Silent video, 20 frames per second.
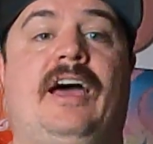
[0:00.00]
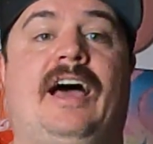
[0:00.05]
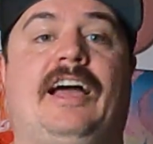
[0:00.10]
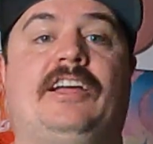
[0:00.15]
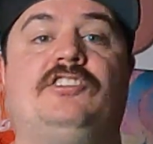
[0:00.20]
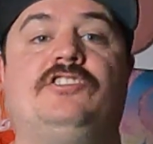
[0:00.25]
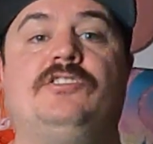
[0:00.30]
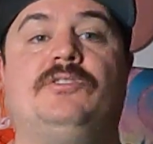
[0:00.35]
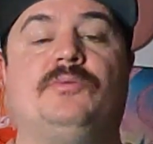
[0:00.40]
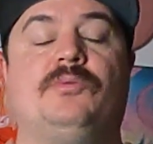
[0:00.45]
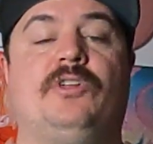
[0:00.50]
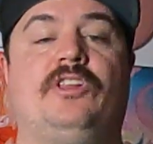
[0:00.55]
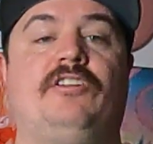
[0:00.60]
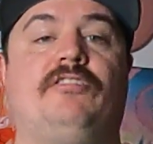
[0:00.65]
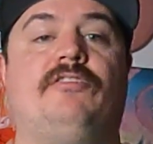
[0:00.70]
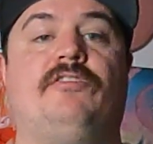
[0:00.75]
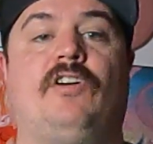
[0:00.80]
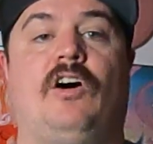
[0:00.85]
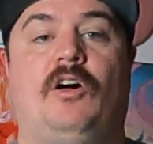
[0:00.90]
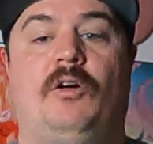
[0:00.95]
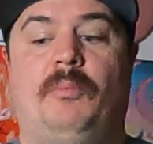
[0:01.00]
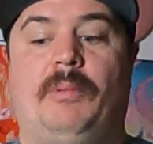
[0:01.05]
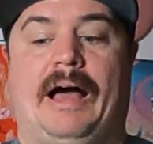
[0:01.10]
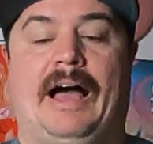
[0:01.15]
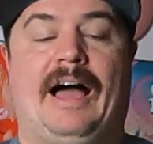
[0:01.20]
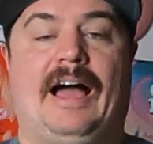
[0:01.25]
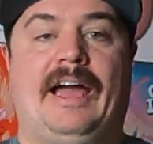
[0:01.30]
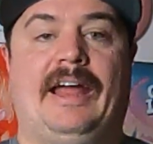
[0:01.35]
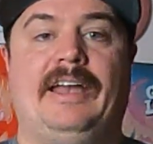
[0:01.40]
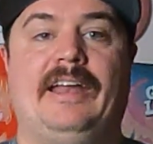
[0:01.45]
I shouldn't really fall
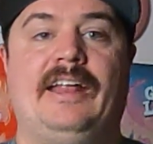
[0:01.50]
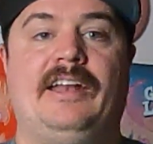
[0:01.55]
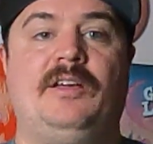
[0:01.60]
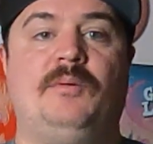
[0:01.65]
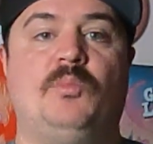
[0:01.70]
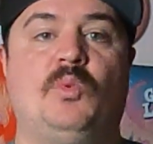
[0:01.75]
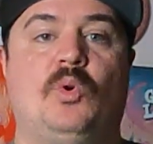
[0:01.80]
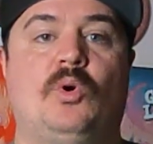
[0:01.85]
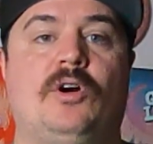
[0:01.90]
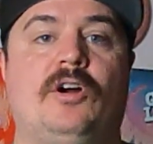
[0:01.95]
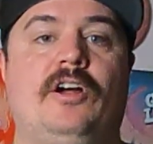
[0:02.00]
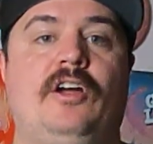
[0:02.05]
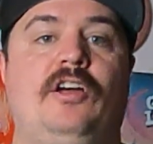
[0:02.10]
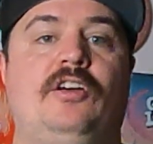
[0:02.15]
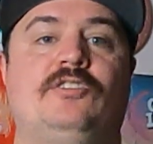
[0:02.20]
behind anymore.